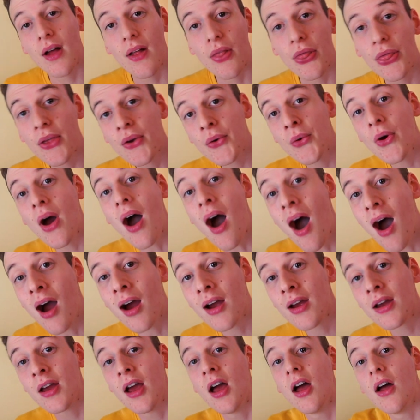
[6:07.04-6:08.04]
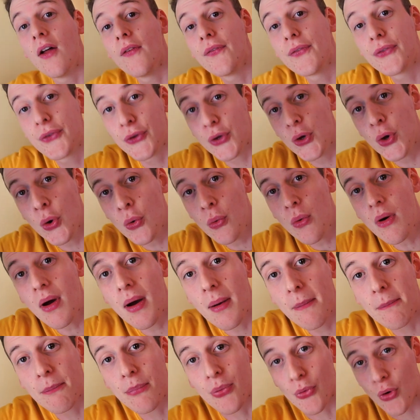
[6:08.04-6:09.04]
There are two
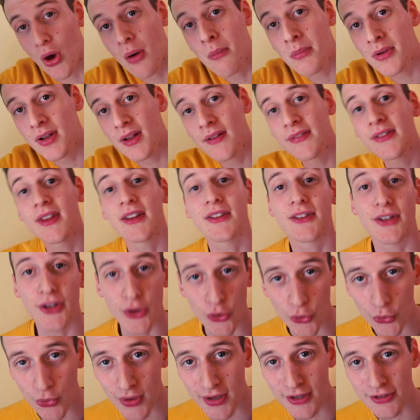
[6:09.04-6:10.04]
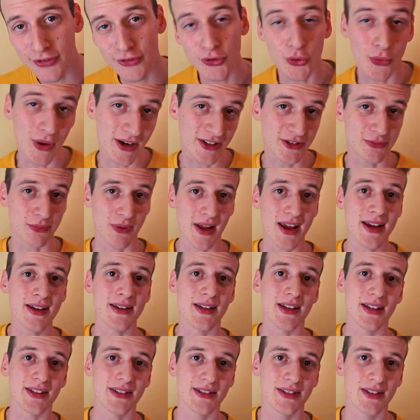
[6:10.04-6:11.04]
prominent theories to explain
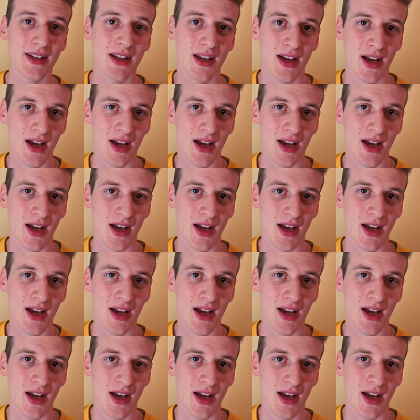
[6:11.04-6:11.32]
this: